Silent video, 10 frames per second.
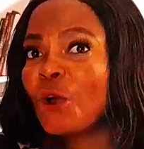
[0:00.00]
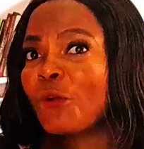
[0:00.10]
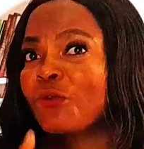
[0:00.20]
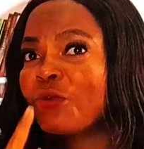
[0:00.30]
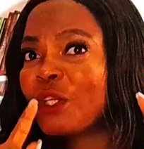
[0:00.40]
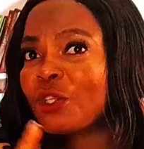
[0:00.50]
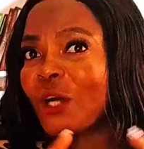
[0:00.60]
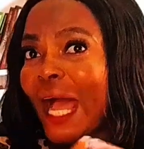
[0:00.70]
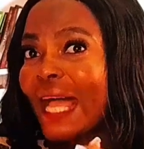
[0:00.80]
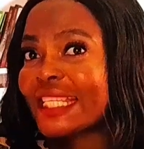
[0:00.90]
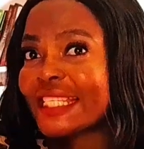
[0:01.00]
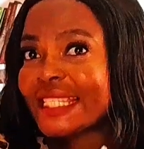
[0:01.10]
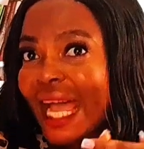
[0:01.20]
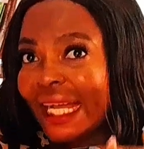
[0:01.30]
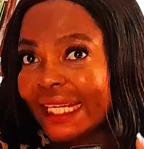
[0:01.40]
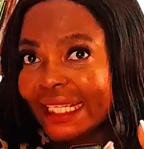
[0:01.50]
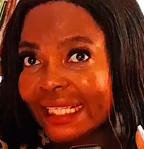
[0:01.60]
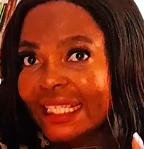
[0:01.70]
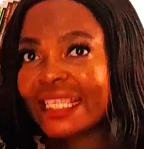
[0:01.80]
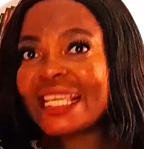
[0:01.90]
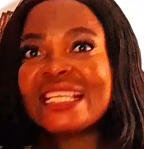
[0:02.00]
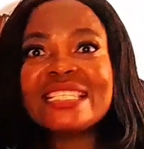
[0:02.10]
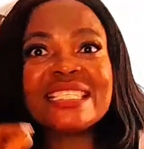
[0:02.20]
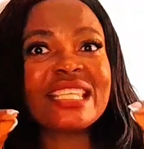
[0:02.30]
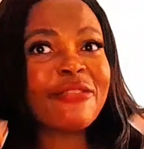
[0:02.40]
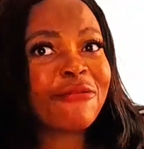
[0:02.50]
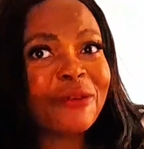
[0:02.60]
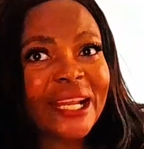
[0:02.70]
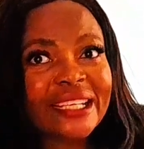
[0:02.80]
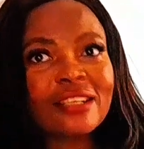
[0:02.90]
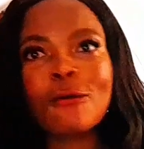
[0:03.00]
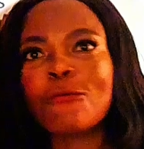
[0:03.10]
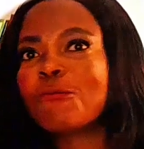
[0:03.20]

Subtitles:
Your video hashtag is different